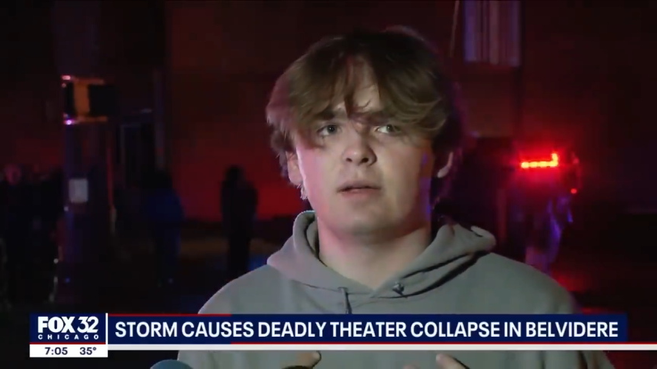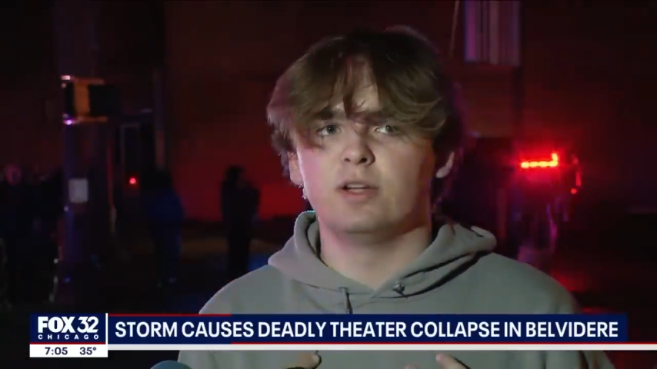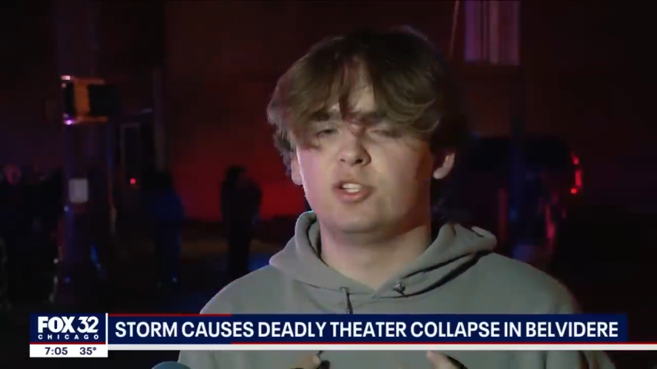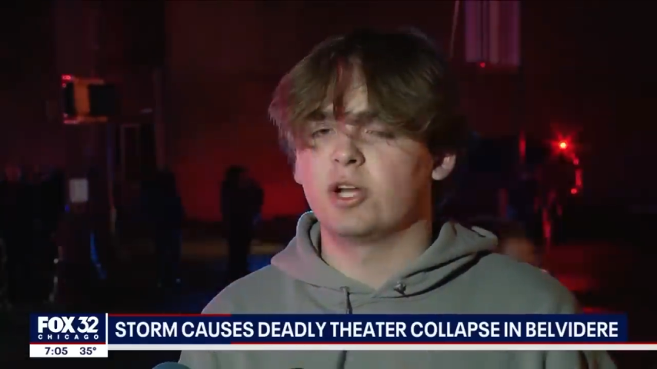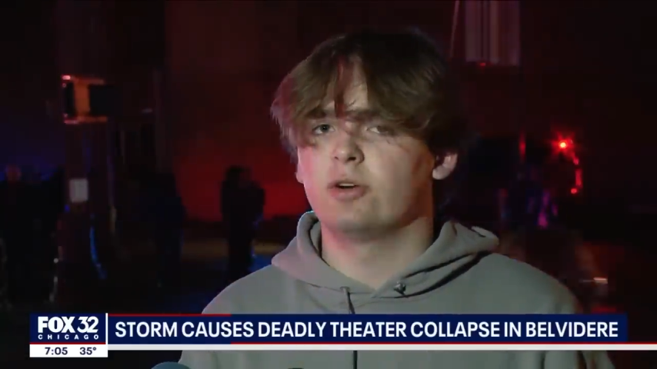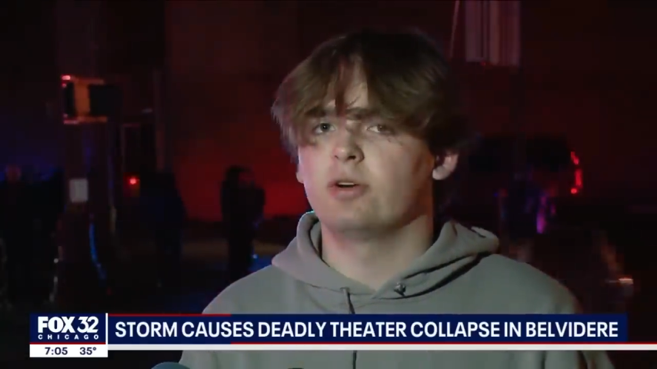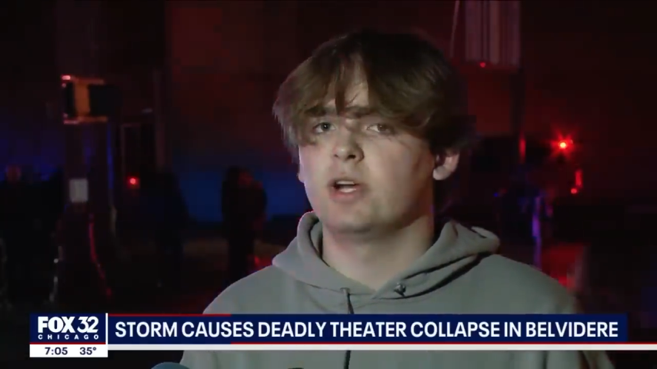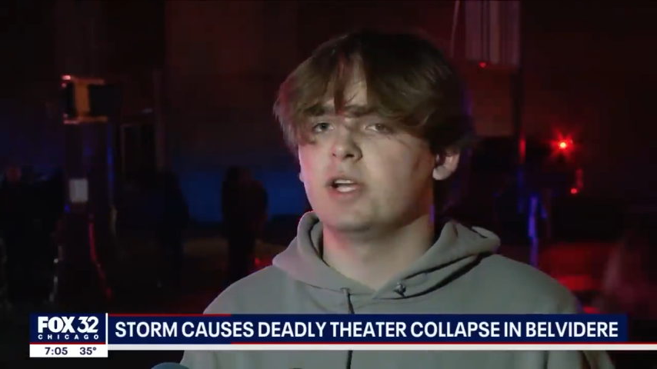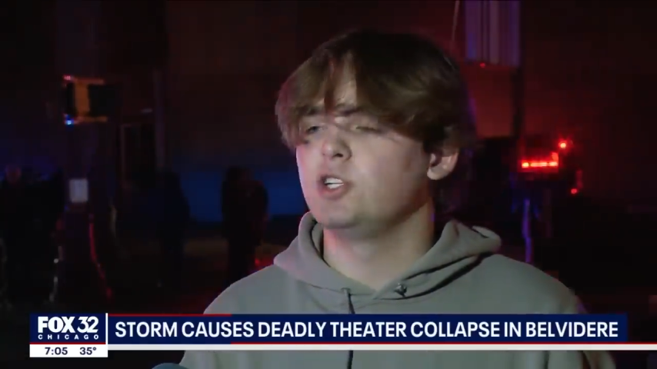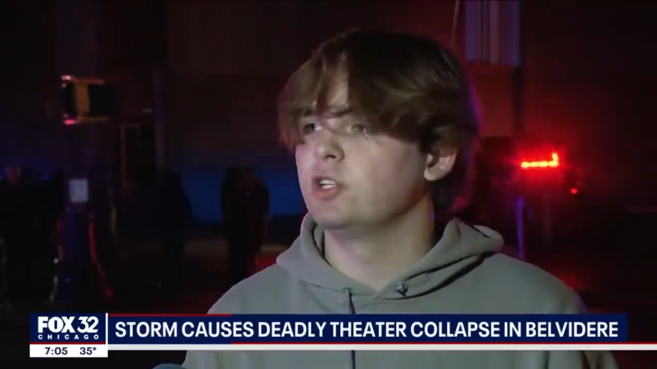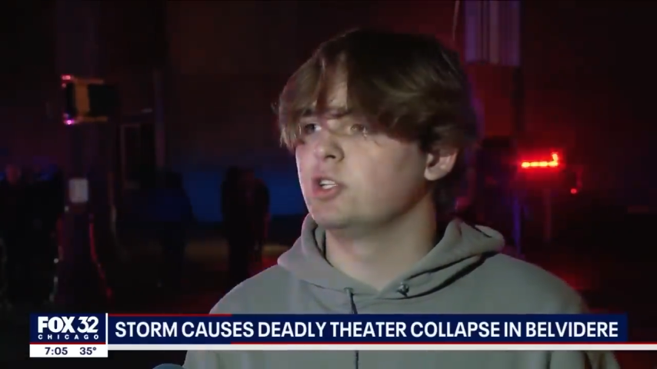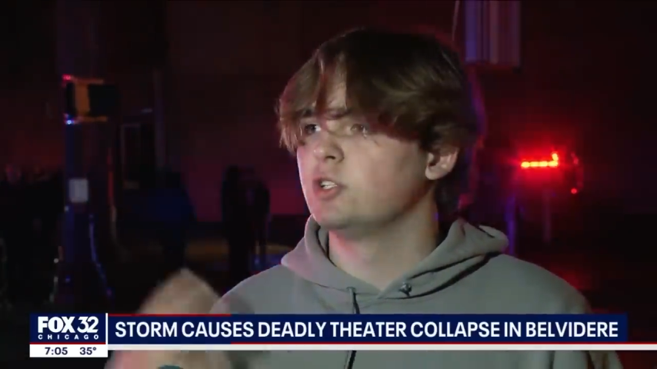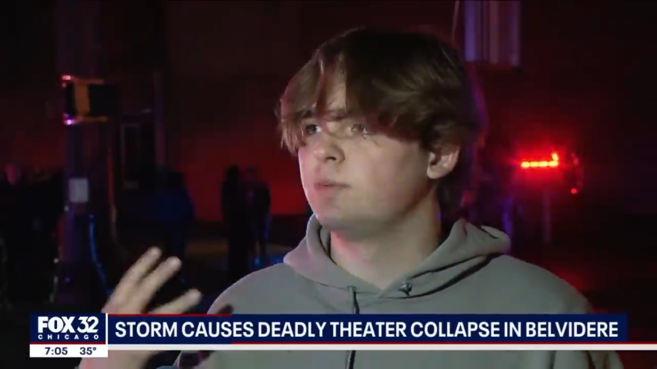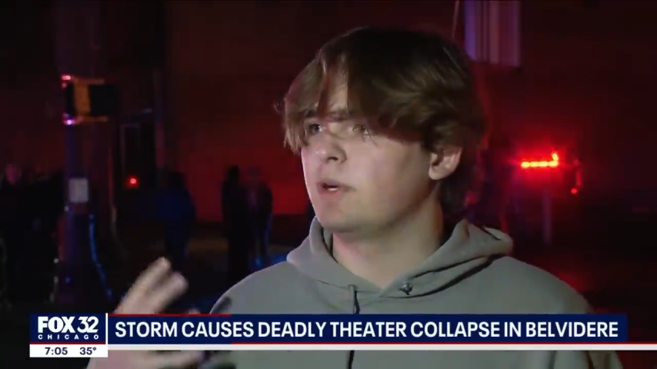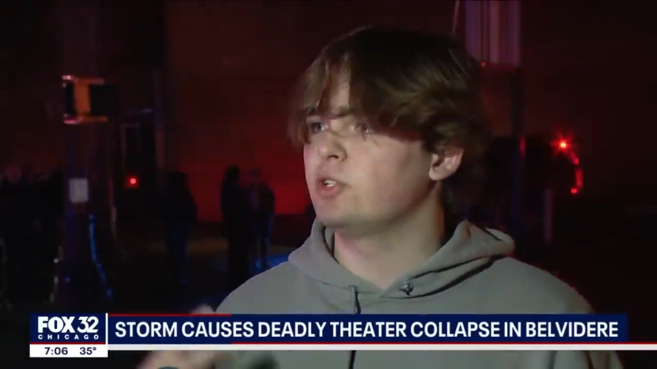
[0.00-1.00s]

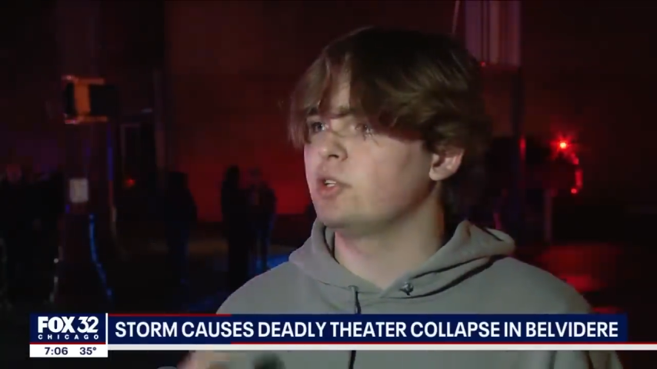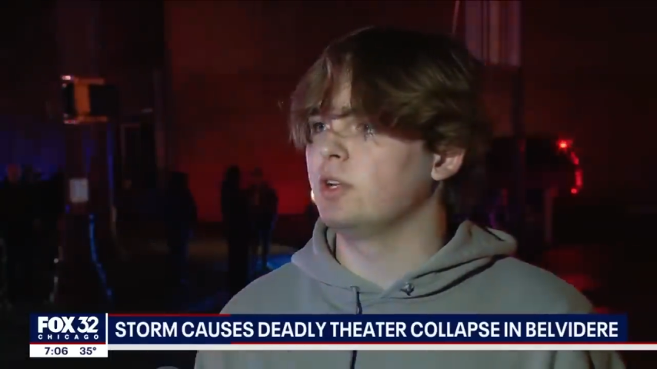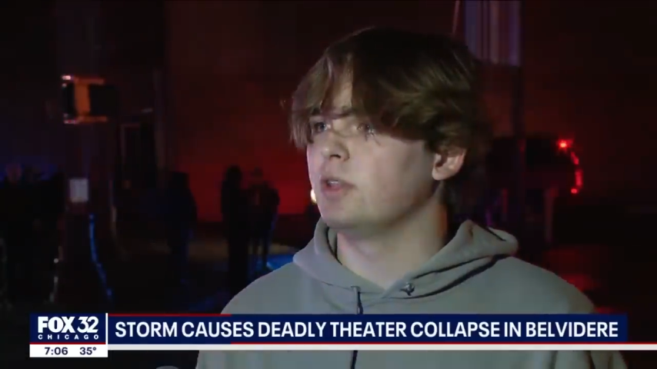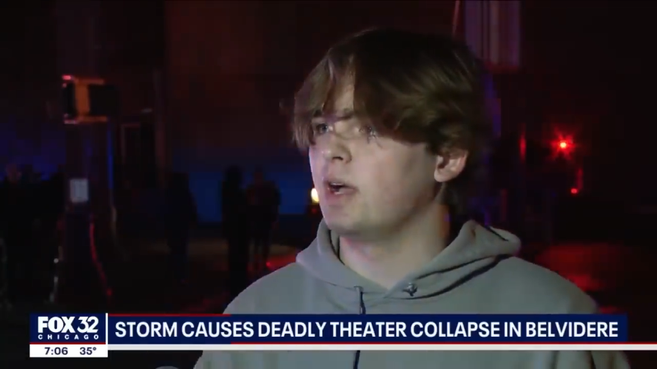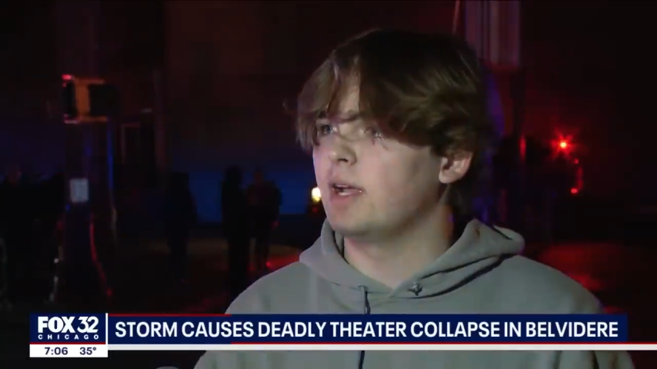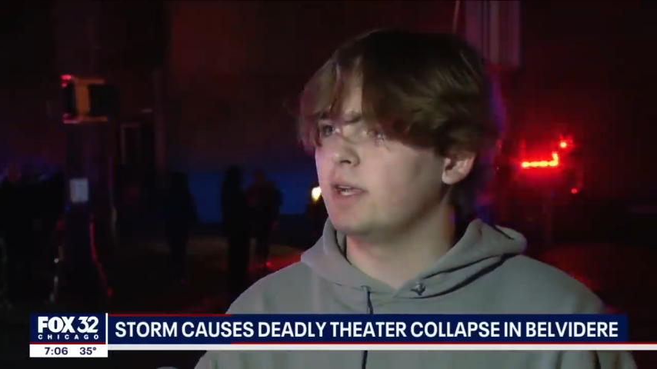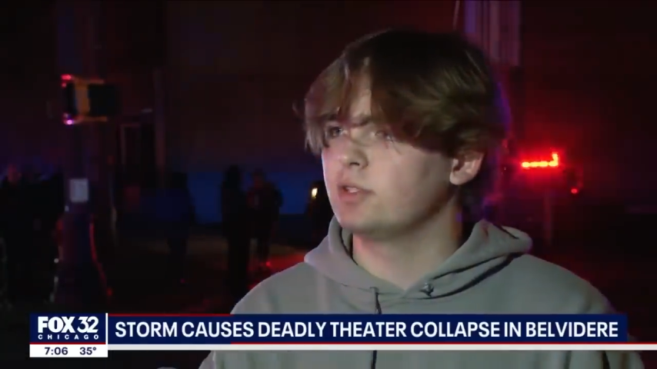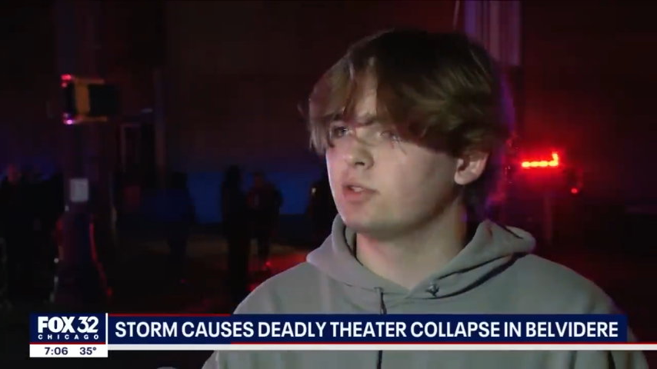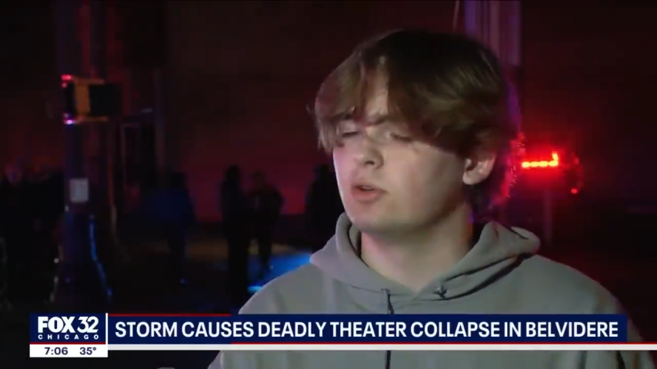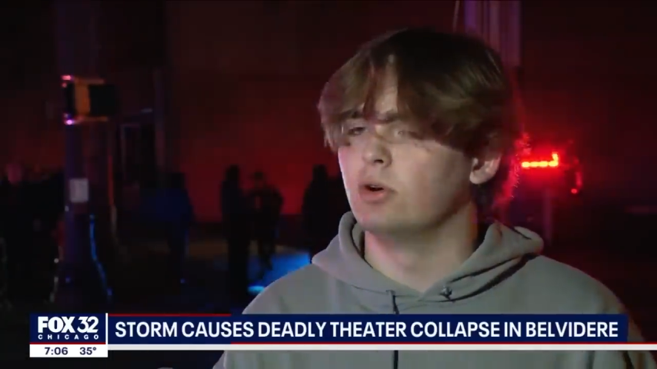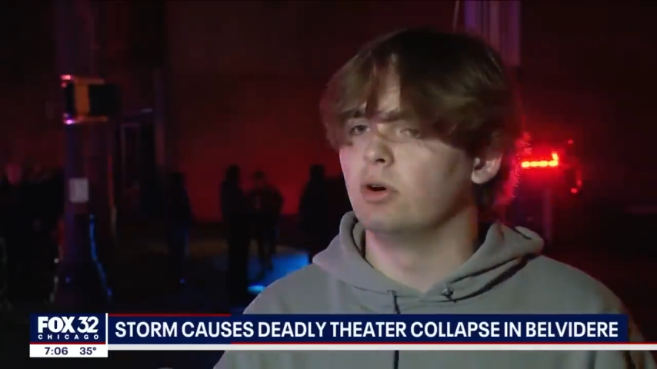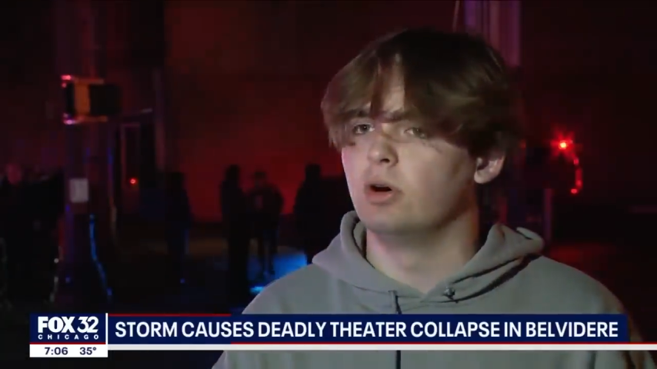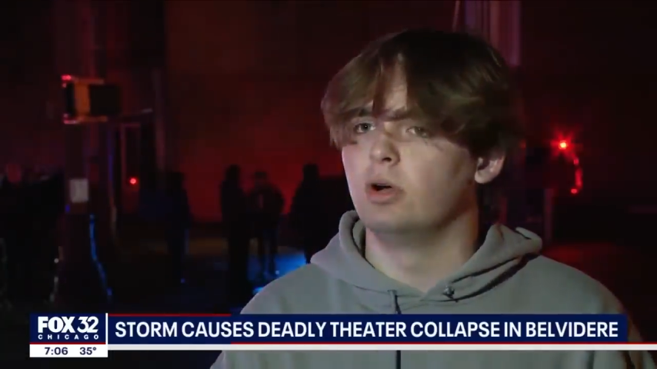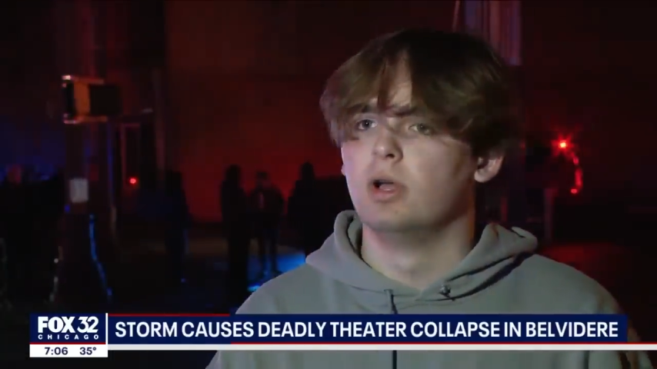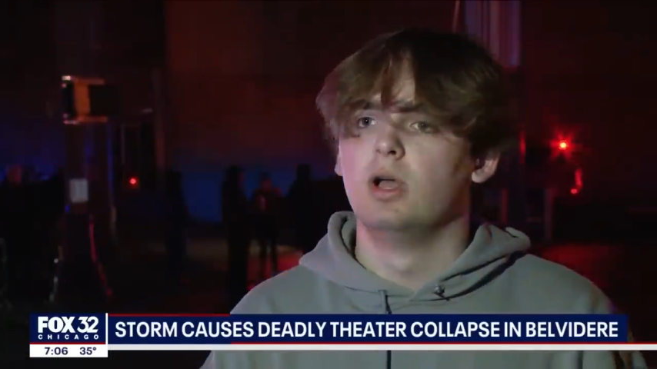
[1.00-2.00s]
generation, especially in the high
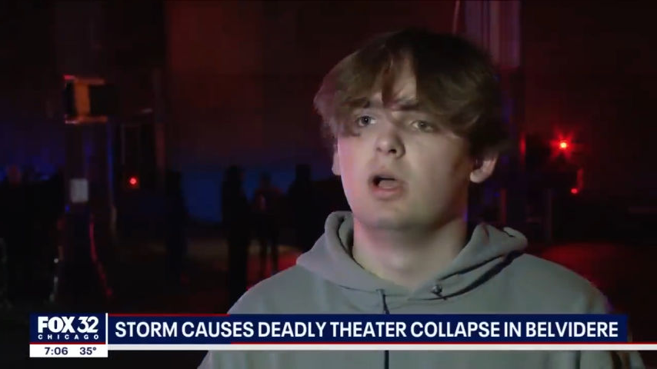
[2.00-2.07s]
school,